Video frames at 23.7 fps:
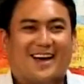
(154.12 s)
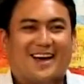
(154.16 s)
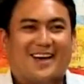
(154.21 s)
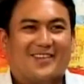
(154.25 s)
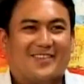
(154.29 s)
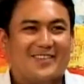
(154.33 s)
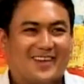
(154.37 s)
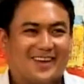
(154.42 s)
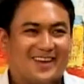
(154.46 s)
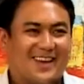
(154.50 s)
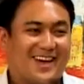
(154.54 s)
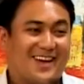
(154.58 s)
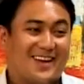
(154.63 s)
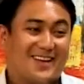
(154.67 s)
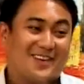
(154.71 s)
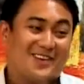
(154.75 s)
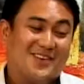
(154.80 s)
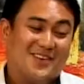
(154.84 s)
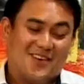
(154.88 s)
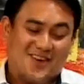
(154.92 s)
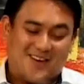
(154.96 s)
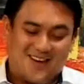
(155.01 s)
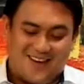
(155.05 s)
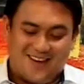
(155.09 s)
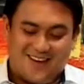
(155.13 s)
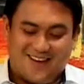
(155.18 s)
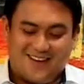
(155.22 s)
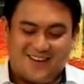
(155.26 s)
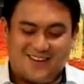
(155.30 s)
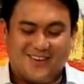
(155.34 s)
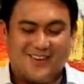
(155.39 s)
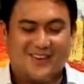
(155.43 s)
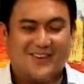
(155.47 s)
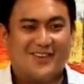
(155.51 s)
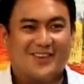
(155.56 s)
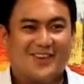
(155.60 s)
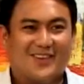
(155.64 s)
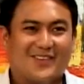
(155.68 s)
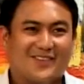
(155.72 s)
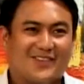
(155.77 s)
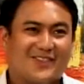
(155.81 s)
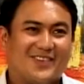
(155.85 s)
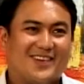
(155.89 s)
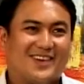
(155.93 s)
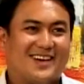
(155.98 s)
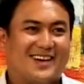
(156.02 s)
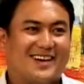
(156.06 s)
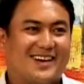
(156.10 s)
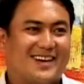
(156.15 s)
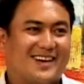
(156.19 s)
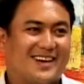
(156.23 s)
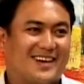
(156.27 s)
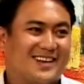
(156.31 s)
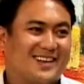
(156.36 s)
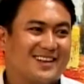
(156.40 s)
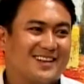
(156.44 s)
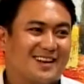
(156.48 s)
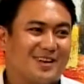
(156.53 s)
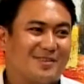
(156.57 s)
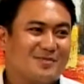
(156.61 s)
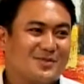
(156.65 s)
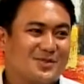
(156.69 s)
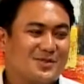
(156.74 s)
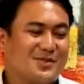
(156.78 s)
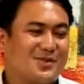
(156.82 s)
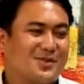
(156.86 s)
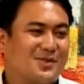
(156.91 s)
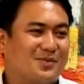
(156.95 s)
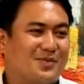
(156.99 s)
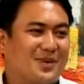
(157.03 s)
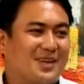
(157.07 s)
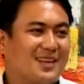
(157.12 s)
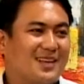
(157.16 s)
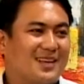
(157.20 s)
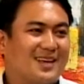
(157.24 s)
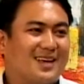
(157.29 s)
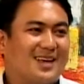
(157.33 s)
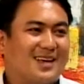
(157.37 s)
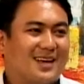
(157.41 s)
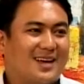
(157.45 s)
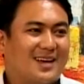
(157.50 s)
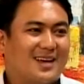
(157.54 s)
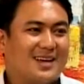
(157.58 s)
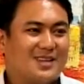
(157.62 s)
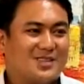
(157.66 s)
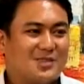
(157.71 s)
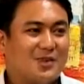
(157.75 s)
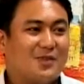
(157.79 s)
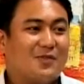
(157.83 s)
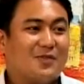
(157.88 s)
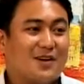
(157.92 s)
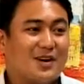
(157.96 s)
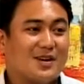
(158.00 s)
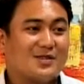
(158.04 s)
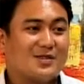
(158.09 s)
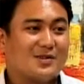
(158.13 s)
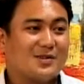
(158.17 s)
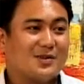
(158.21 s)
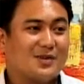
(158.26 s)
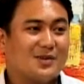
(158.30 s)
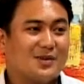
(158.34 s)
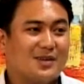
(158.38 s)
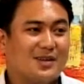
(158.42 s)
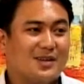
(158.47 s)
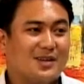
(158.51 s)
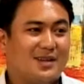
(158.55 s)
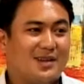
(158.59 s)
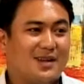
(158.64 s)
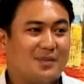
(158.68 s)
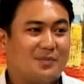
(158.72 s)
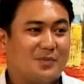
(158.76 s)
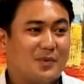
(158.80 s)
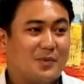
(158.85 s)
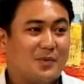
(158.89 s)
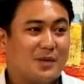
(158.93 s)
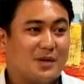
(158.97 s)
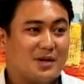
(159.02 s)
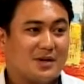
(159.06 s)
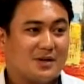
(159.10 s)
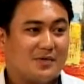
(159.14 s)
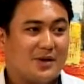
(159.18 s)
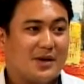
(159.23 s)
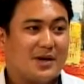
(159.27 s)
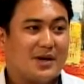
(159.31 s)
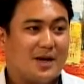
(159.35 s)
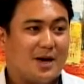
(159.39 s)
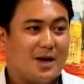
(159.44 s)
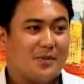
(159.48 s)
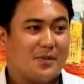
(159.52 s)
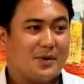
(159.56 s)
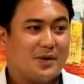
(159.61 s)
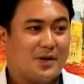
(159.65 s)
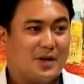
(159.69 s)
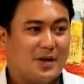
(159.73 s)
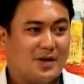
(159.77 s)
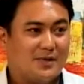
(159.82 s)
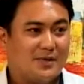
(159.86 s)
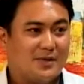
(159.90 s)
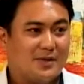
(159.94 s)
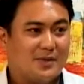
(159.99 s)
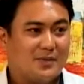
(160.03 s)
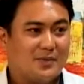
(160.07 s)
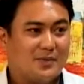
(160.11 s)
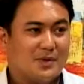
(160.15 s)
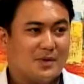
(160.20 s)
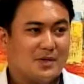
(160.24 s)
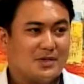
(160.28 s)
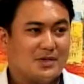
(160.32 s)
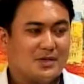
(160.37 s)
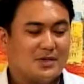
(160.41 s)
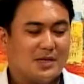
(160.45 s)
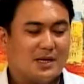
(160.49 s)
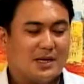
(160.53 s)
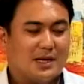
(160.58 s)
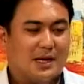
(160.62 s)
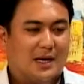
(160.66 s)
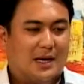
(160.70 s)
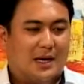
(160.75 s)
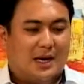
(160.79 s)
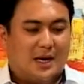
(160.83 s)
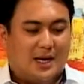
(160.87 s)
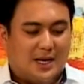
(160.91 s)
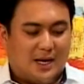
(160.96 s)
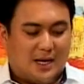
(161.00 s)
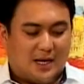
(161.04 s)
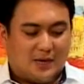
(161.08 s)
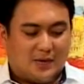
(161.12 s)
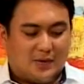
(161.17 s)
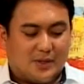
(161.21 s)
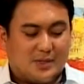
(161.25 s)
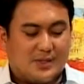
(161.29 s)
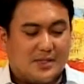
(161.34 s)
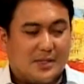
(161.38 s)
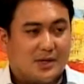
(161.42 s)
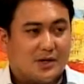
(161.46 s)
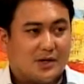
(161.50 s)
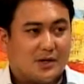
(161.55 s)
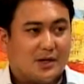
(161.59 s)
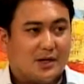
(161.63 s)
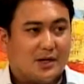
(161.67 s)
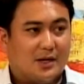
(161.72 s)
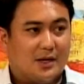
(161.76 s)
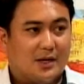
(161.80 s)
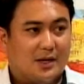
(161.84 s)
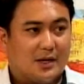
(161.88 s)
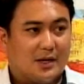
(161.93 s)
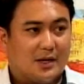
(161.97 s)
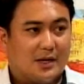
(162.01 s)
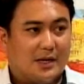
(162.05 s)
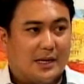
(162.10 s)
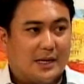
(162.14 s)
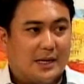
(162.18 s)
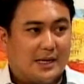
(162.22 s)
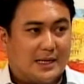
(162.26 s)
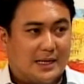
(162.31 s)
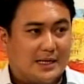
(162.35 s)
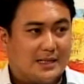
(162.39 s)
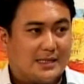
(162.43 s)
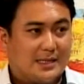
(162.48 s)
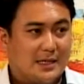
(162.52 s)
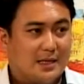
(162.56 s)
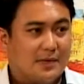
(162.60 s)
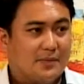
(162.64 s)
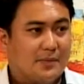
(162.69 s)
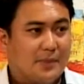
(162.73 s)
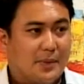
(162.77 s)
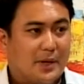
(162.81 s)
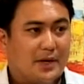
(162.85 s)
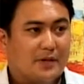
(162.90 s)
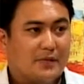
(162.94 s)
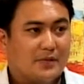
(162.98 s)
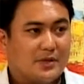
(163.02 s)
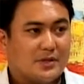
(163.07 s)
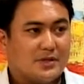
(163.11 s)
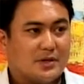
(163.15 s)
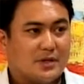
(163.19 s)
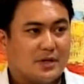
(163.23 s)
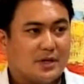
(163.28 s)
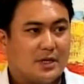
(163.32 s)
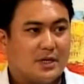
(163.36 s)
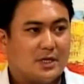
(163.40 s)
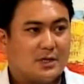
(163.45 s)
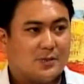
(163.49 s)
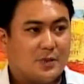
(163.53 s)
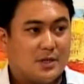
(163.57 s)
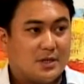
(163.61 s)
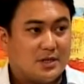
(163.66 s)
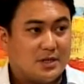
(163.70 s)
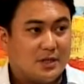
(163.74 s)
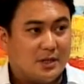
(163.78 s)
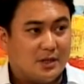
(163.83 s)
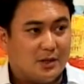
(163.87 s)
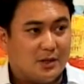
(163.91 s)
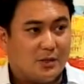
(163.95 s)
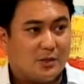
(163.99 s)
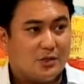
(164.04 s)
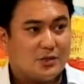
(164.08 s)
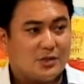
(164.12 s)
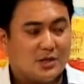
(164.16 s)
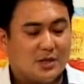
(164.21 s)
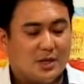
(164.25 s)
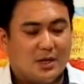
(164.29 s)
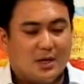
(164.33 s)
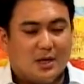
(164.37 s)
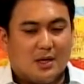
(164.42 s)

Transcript: I haven't, I don't know, I don't know if uh, it'll come soon, but uh, so far so good. Uh, people are very happy to have it because uh, like what I said earlier, they can see the benefits already, especially those